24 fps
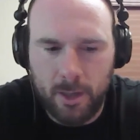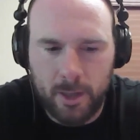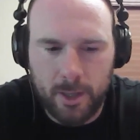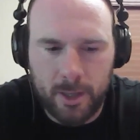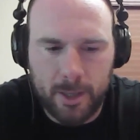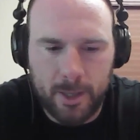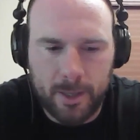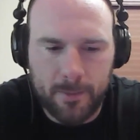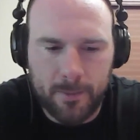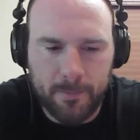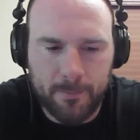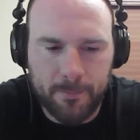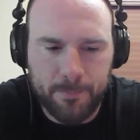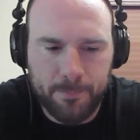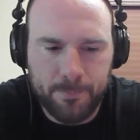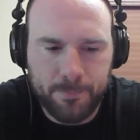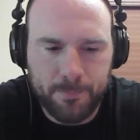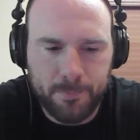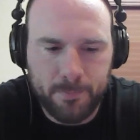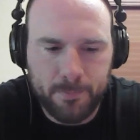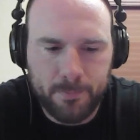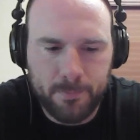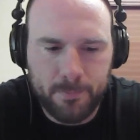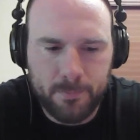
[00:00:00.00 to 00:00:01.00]

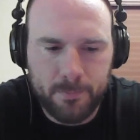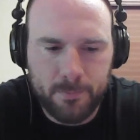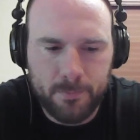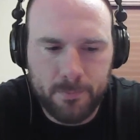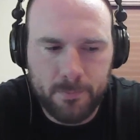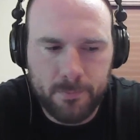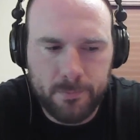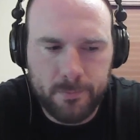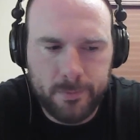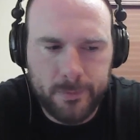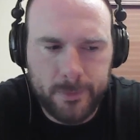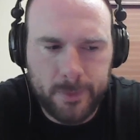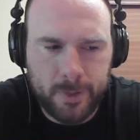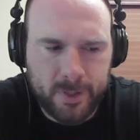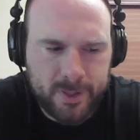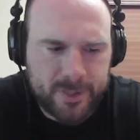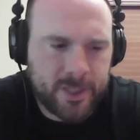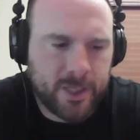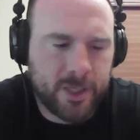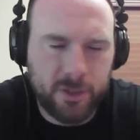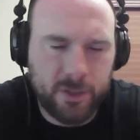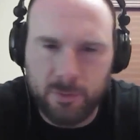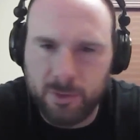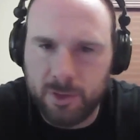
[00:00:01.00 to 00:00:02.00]

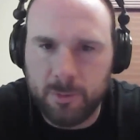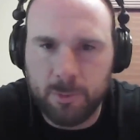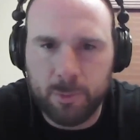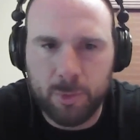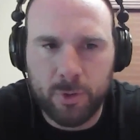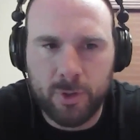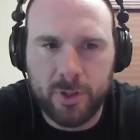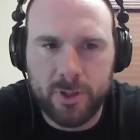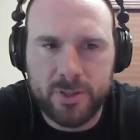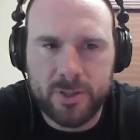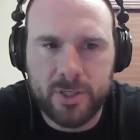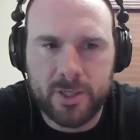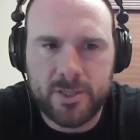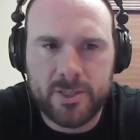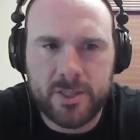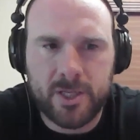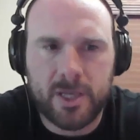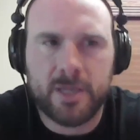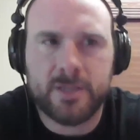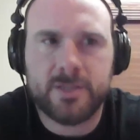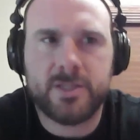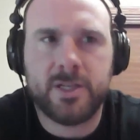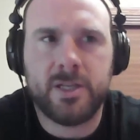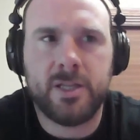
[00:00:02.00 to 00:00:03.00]
Because I deal with employees and
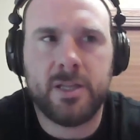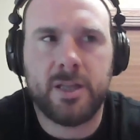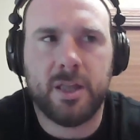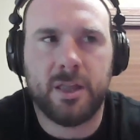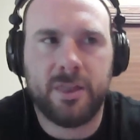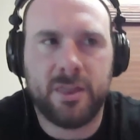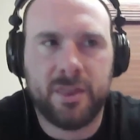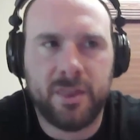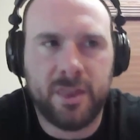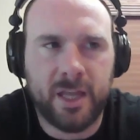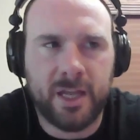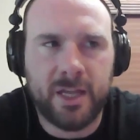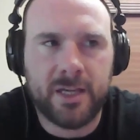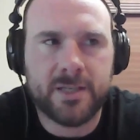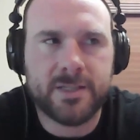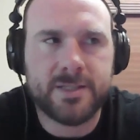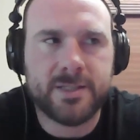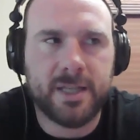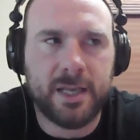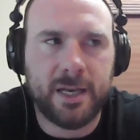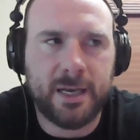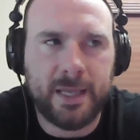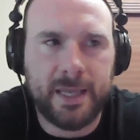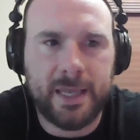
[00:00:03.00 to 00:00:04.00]
I see the
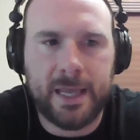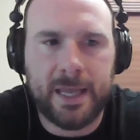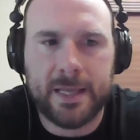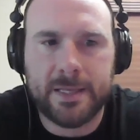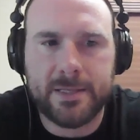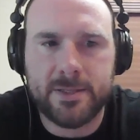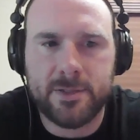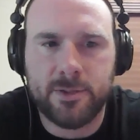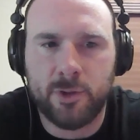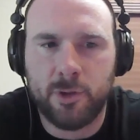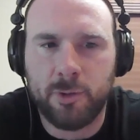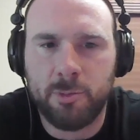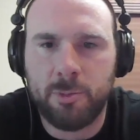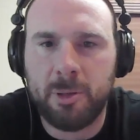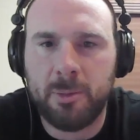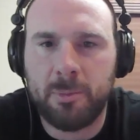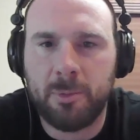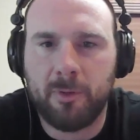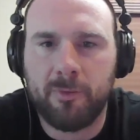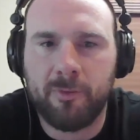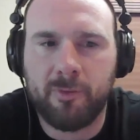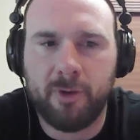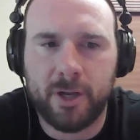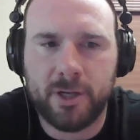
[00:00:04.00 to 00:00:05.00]
things that get certain
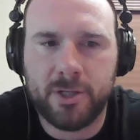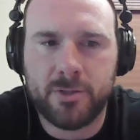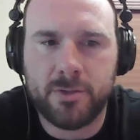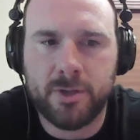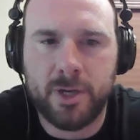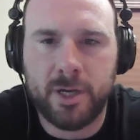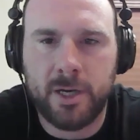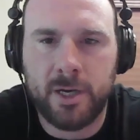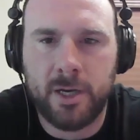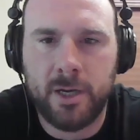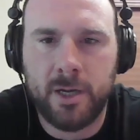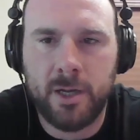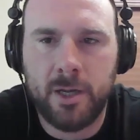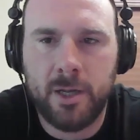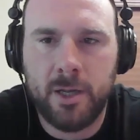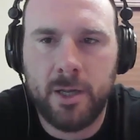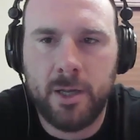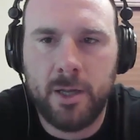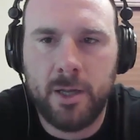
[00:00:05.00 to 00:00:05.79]
people frustrated.